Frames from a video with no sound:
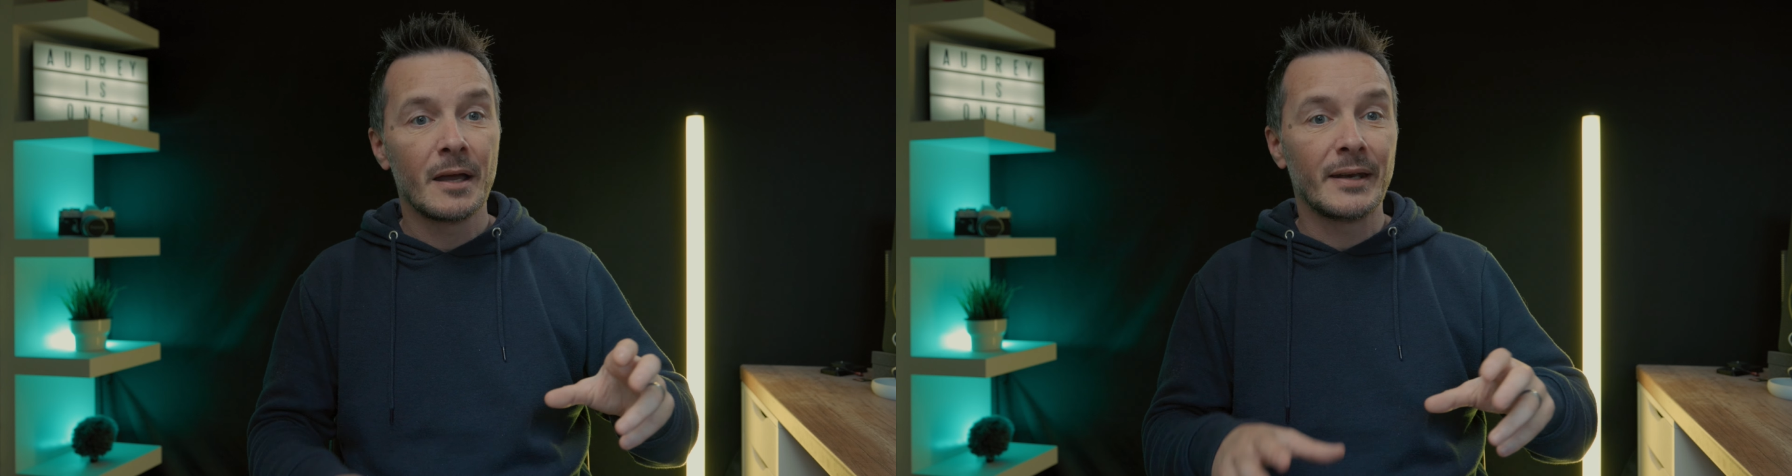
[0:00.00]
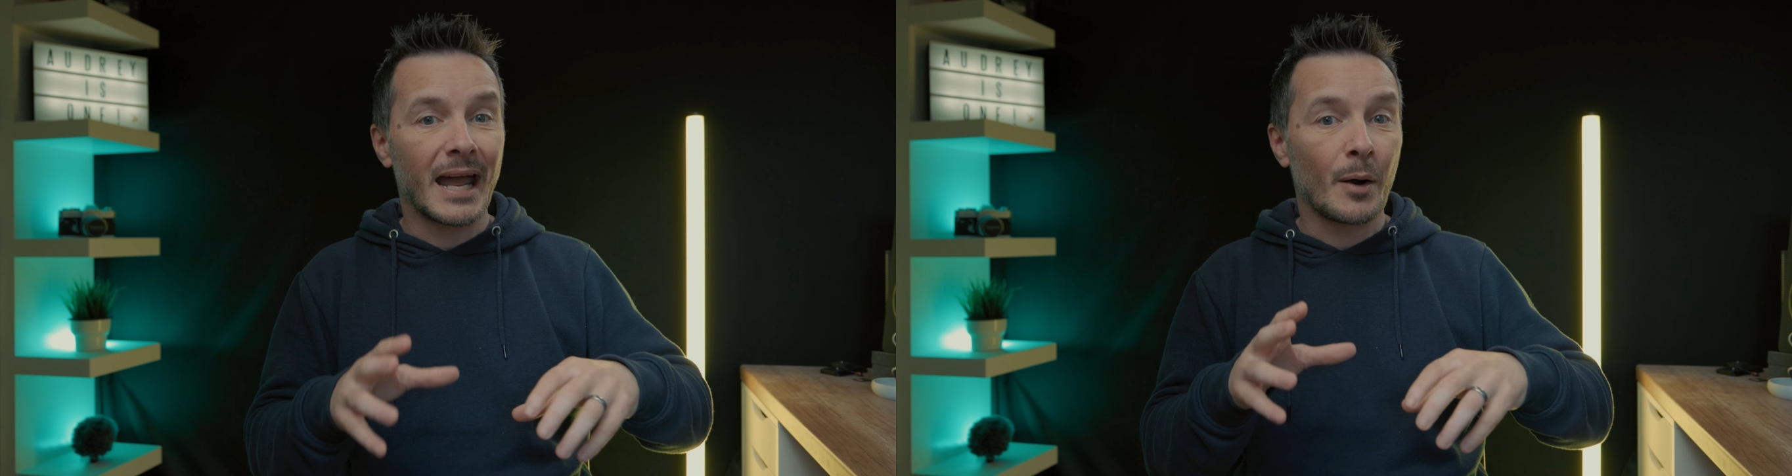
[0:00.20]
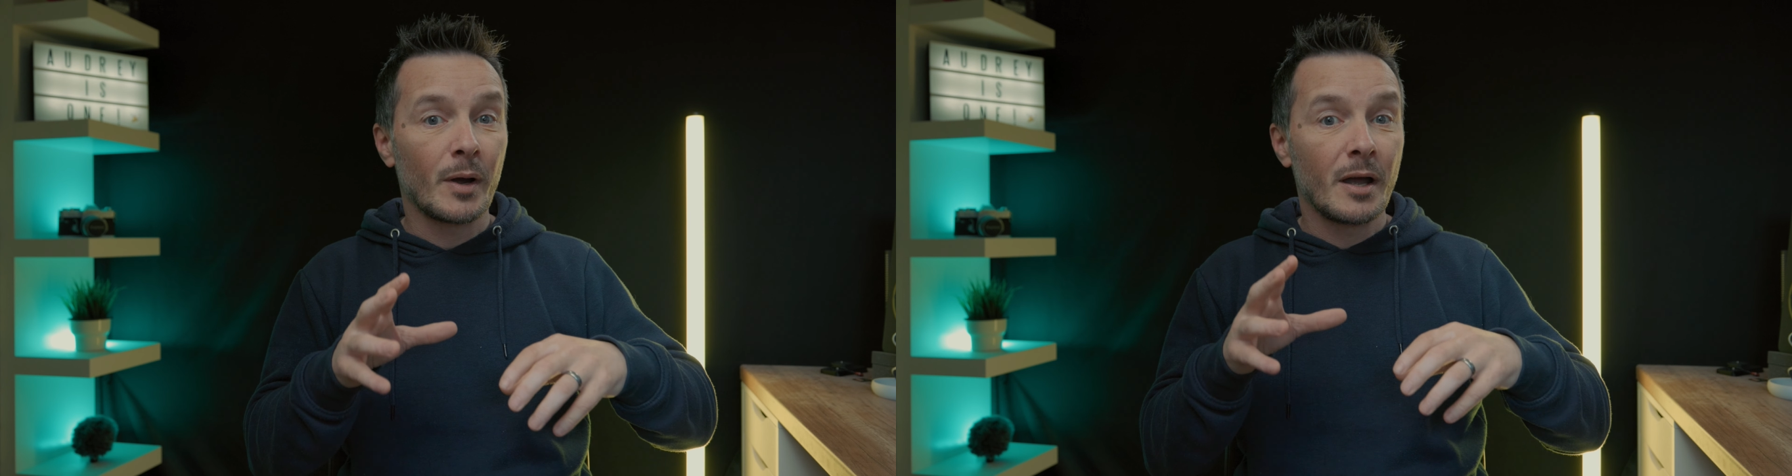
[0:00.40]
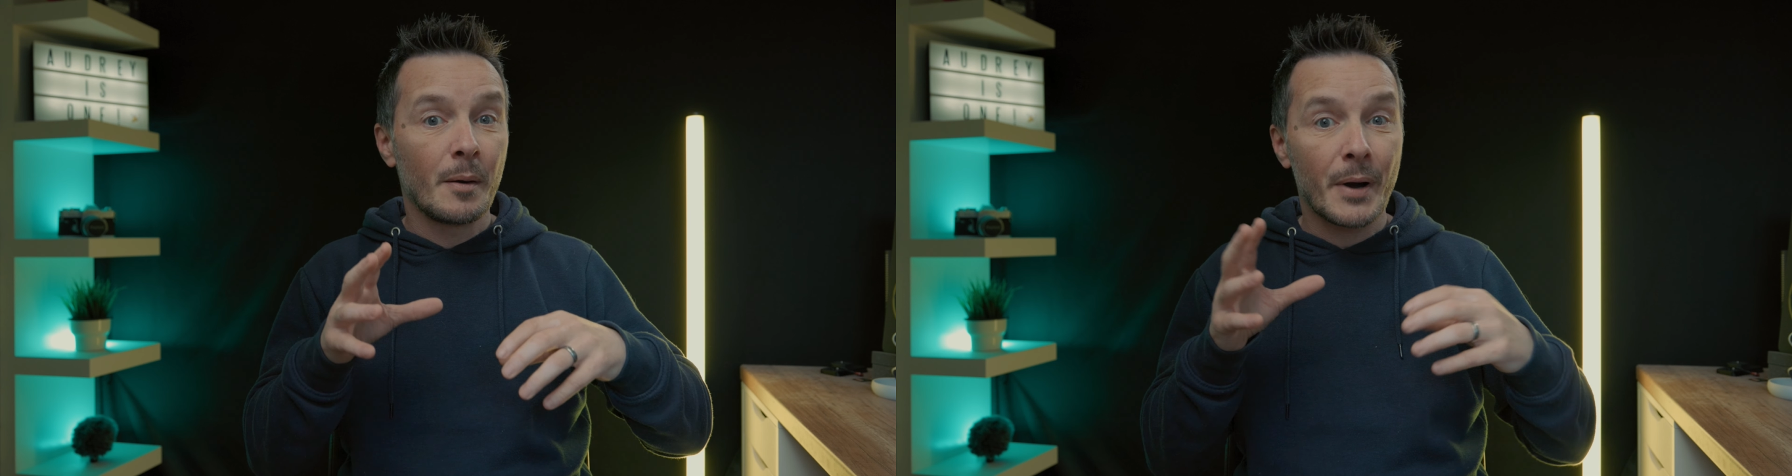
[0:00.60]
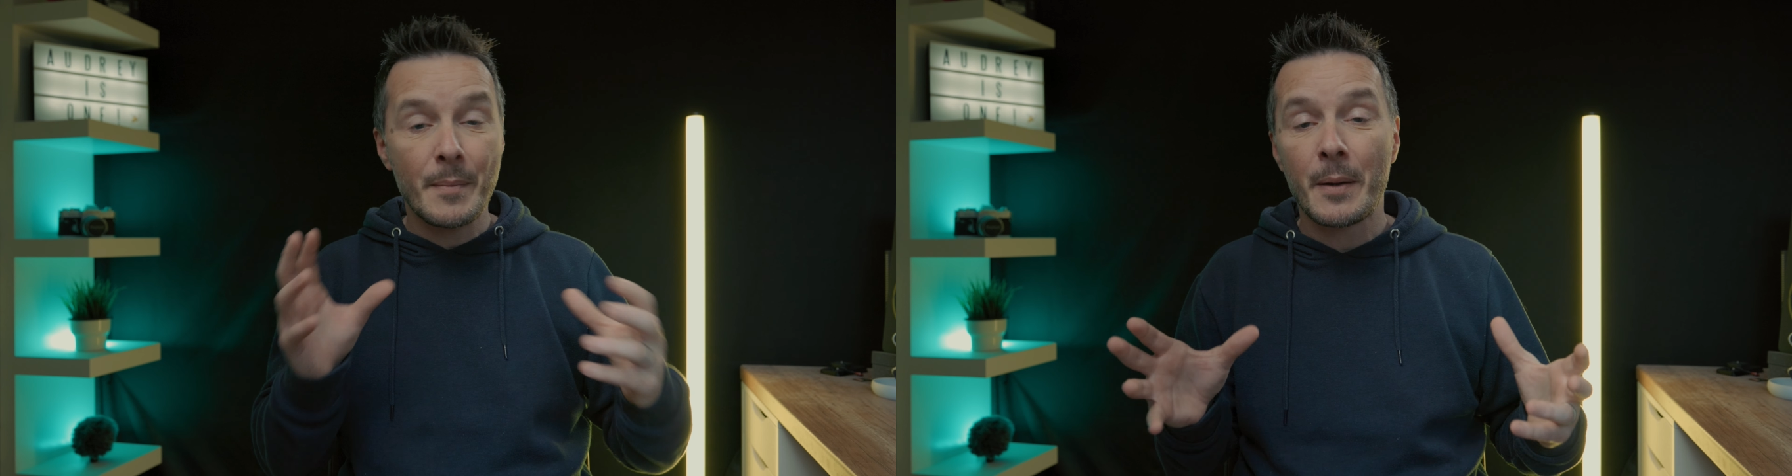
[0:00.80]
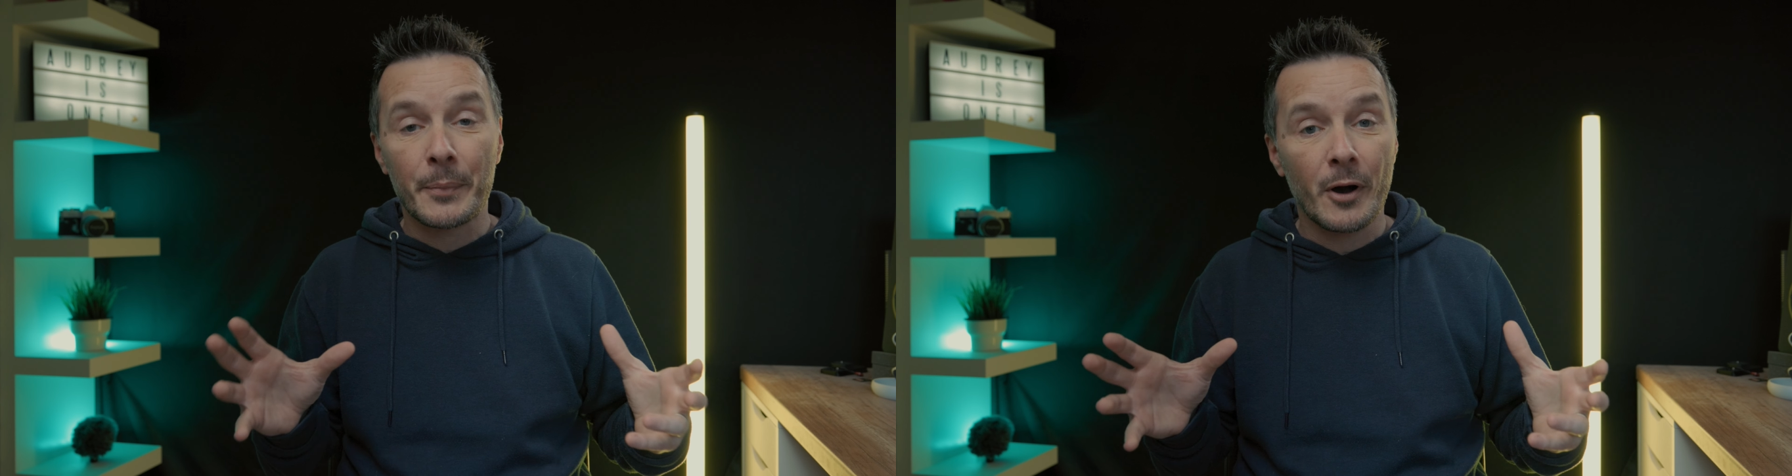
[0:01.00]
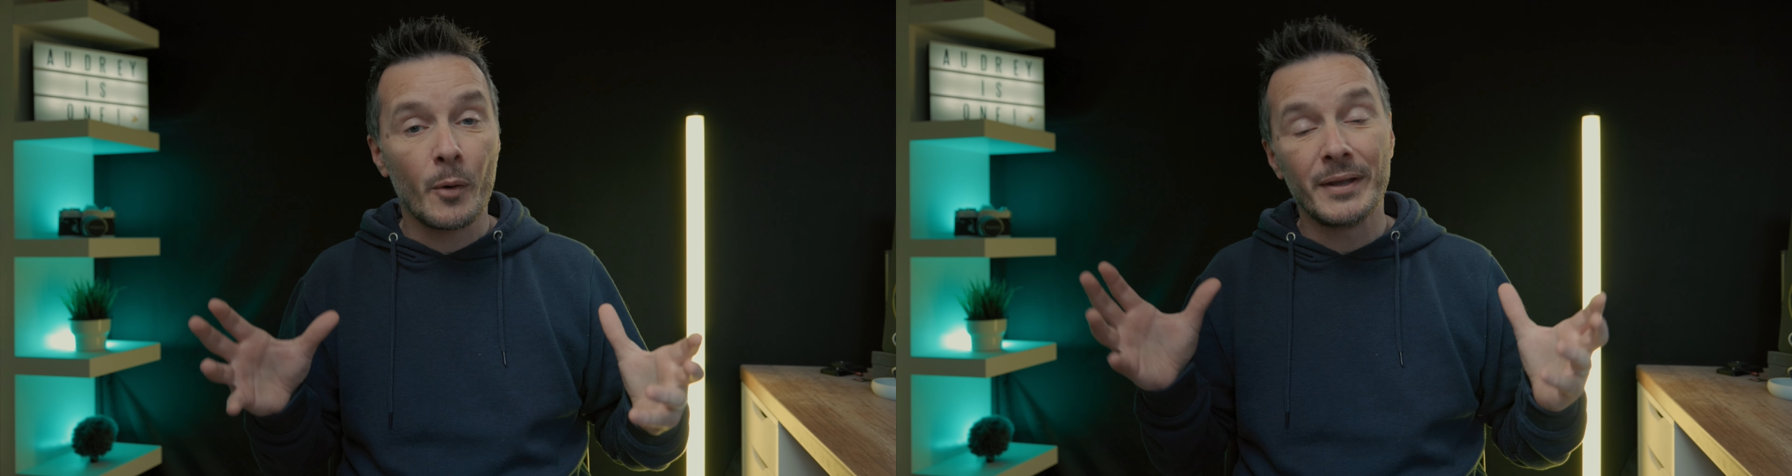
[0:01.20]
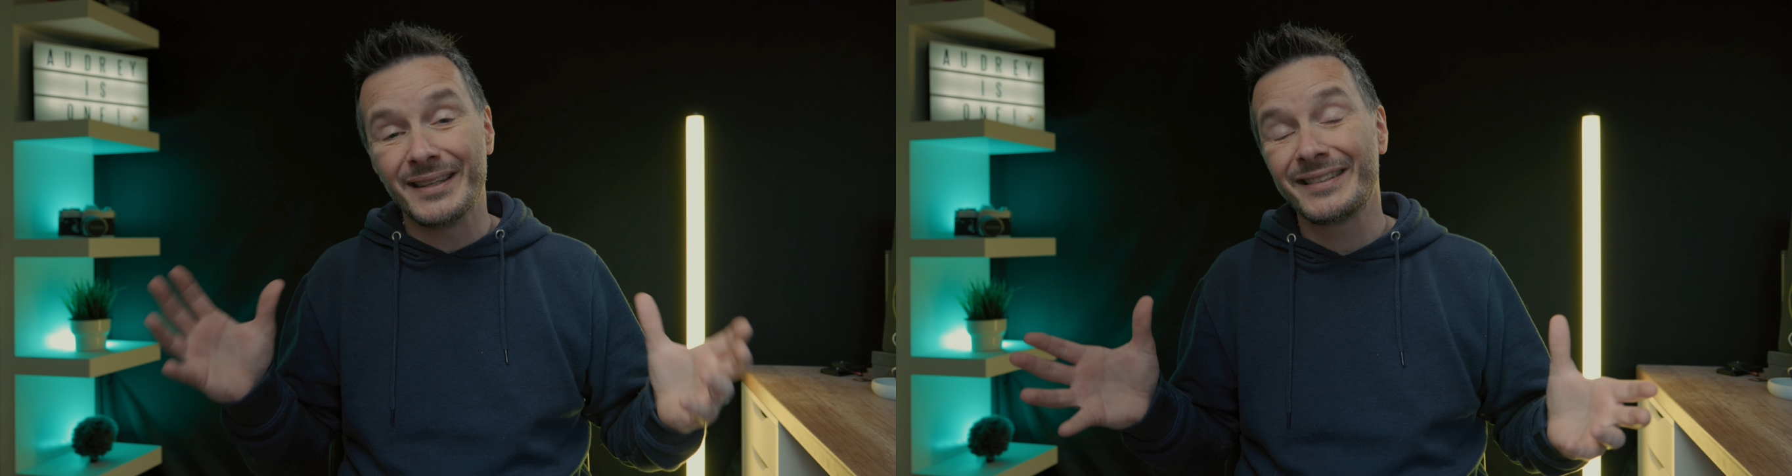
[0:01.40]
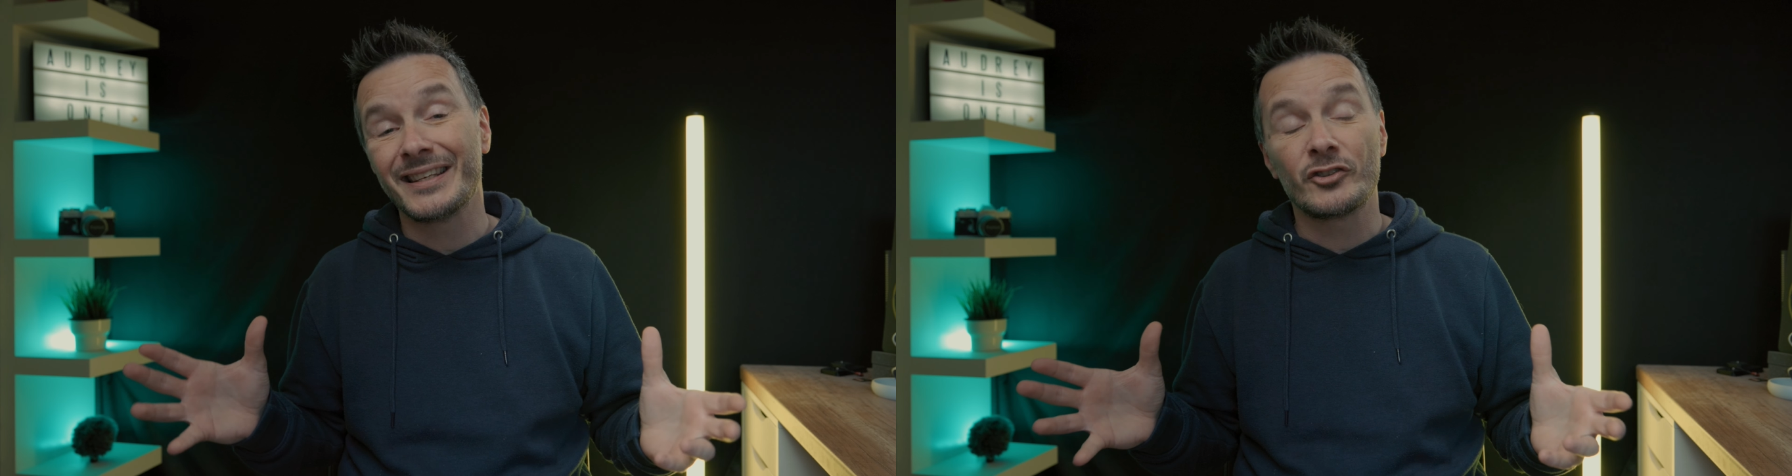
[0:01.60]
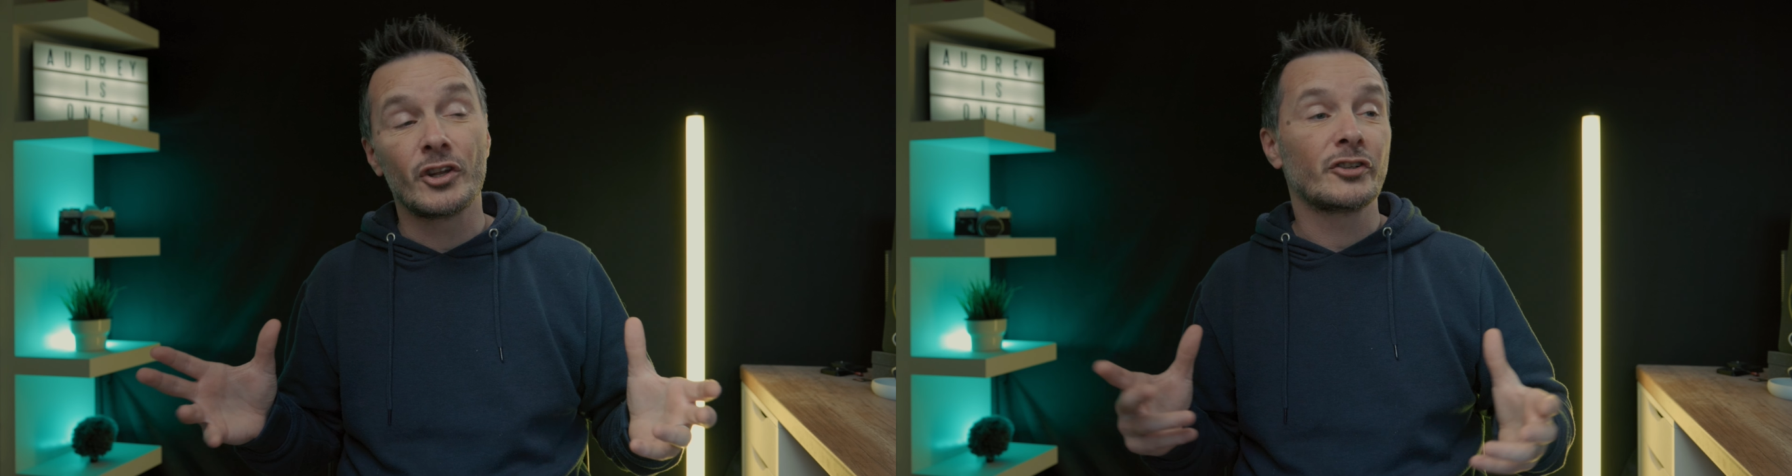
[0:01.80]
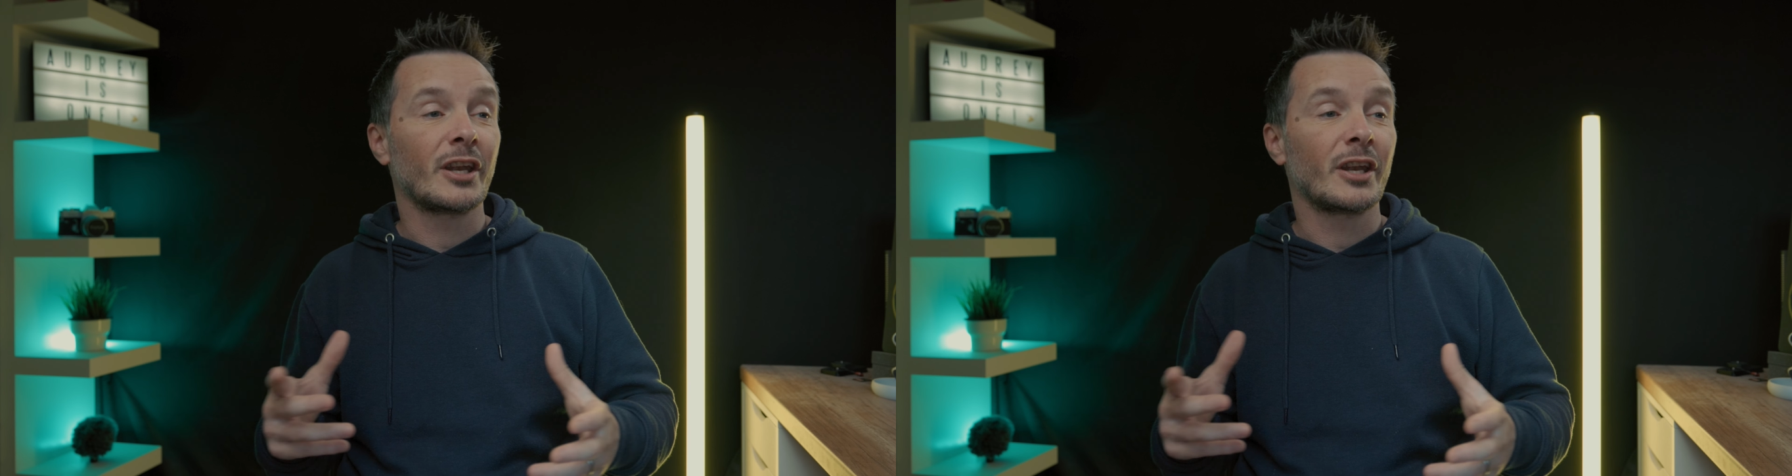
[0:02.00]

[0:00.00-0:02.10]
Now, Premiere Pro in this instance,